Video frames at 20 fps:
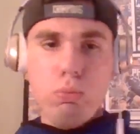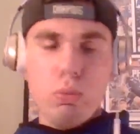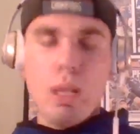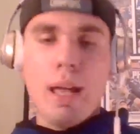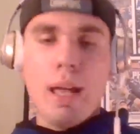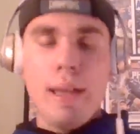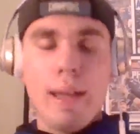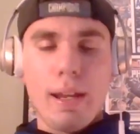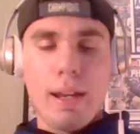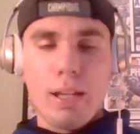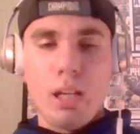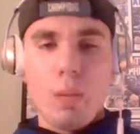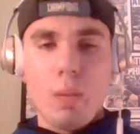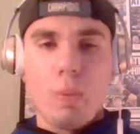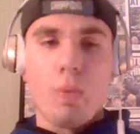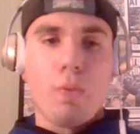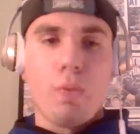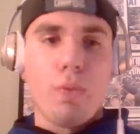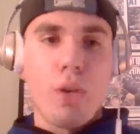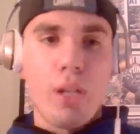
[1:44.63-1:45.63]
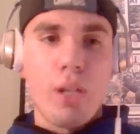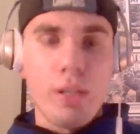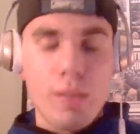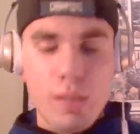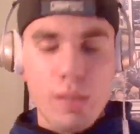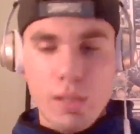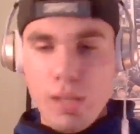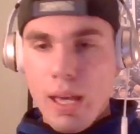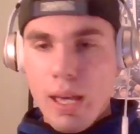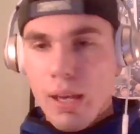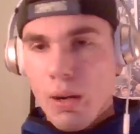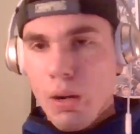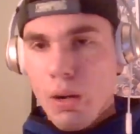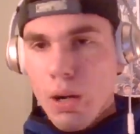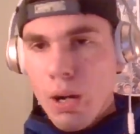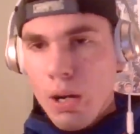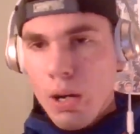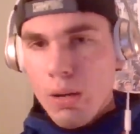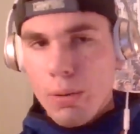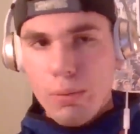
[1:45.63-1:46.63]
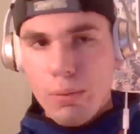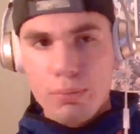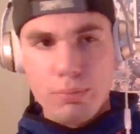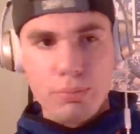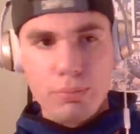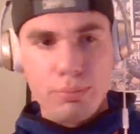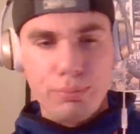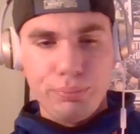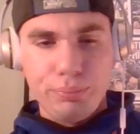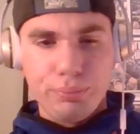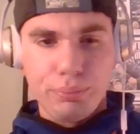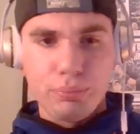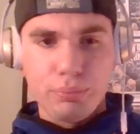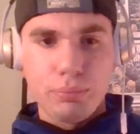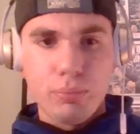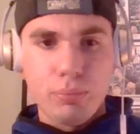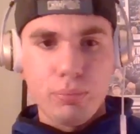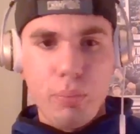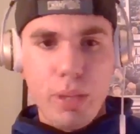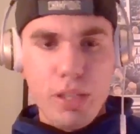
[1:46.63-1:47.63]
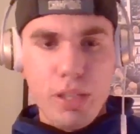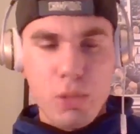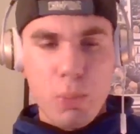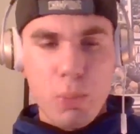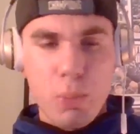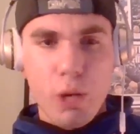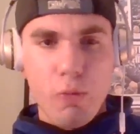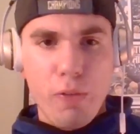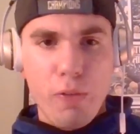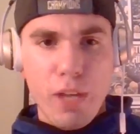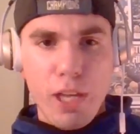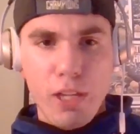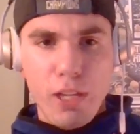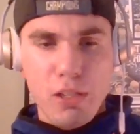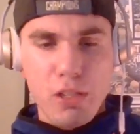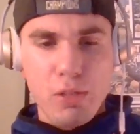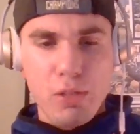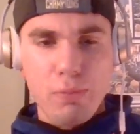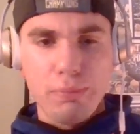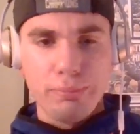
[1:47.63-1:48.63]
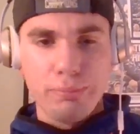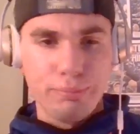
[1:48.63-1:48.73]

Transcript: I got a couple friends that are Pittsburgh fans.